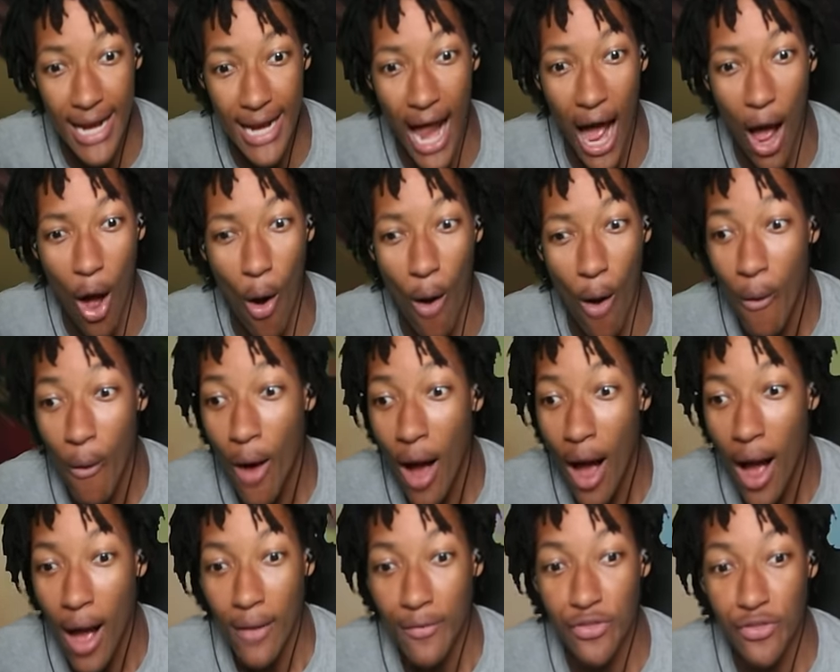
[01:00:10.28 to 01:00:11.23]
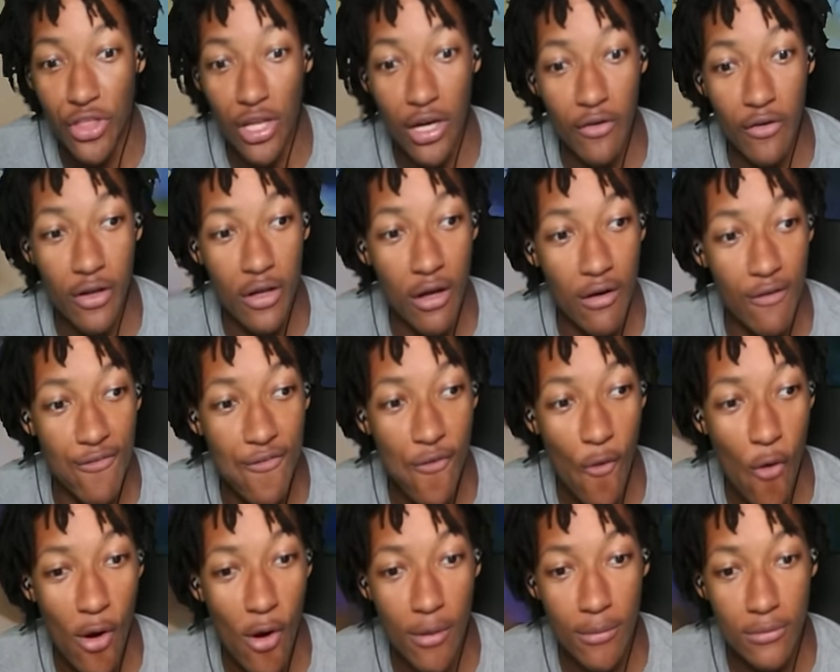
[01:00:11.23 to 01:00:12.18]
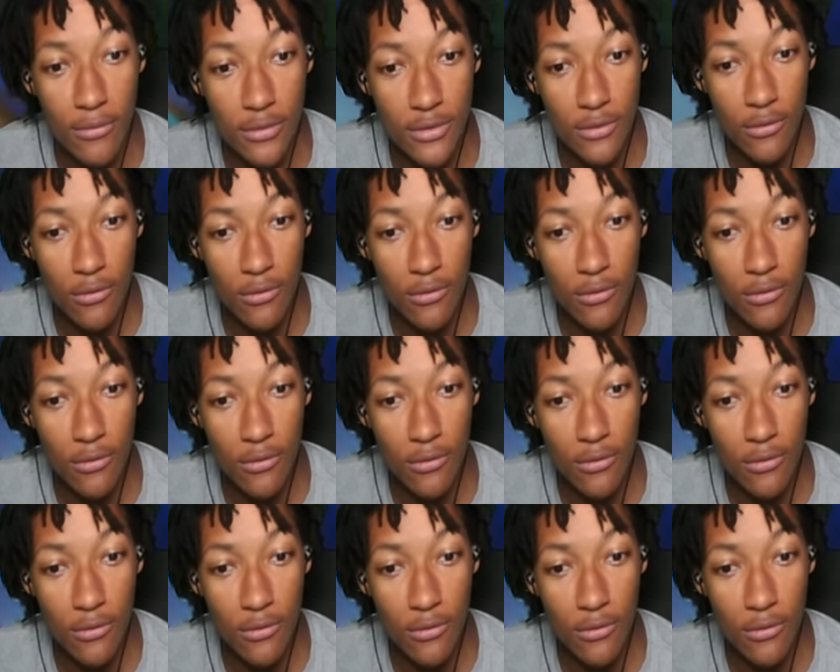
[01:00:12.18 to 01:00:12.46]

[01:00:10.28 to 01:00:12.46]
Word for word: out. Theory of Forms,